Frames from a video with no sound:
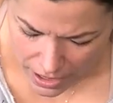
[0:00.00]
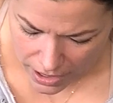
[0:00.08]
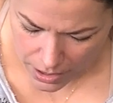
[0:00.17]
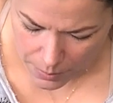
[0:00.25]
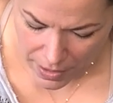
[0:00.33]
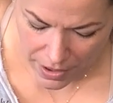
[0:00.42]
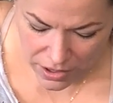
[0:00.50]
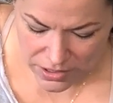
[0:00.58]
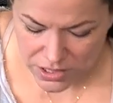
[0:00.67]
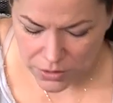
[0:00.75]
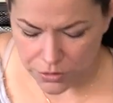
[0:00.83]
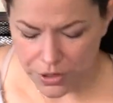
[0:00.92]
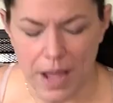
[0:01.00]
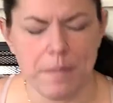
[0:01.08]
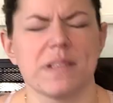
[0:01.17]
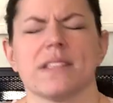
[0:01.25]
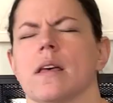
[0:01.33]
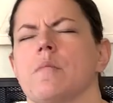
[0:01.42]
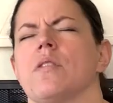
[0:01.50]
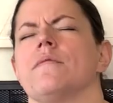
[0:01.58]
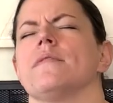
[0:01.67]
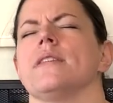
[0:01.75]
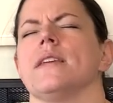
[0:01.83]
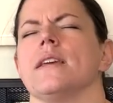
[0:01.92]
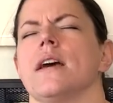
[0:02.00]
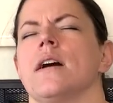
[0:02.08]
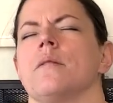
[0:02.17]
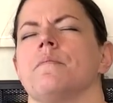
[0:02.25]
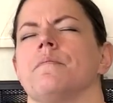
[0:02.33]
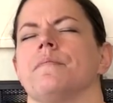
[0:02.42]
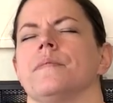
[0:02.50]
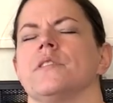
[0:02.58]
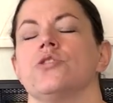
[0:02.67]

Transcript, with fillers: Um, I also grabbed some of the um,